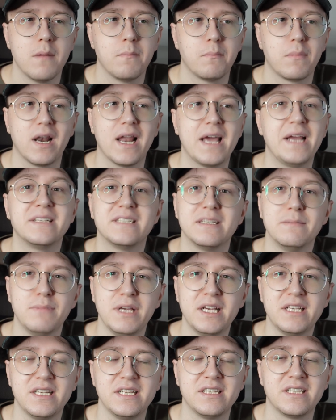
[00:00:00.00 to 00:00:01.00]
play it in
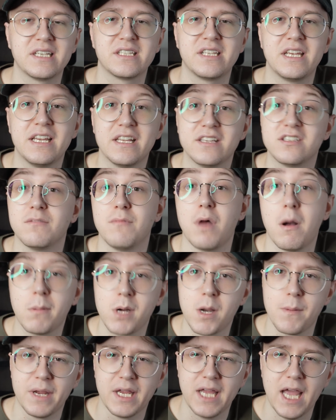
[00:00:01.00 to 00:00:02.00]
BT16 in some
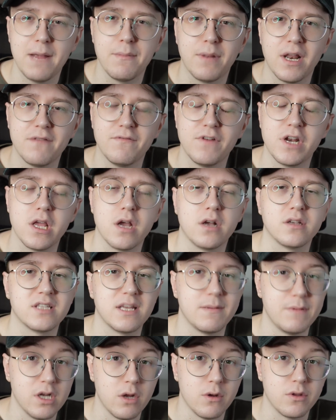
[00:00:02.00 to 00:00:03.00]
upcoming gameplay videos.
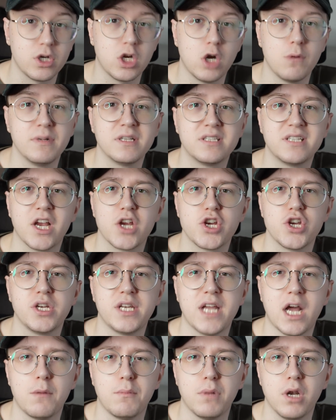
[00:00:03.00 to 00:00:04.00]
Let me know in the comment section
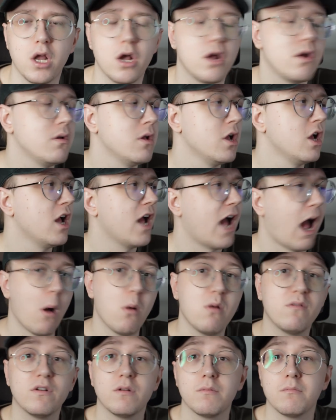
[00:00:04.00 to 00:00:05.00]
down below.
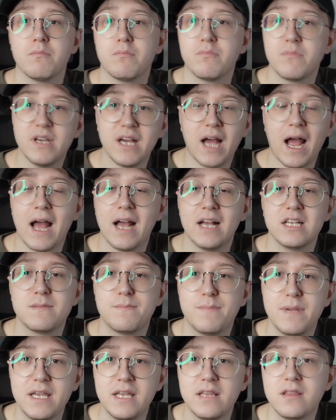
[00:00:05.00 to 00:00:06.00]
However, that has
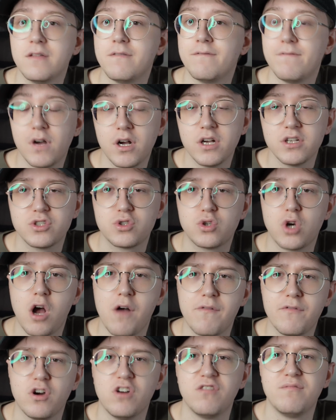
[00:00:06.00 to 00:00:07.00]
been the first
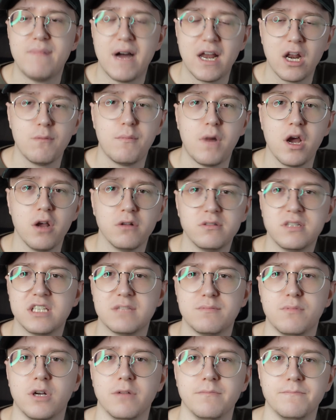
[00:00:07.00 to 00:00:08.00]
draft of Malo
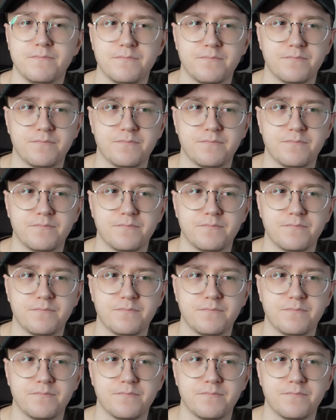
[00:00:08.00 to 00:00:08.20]
Myotismon.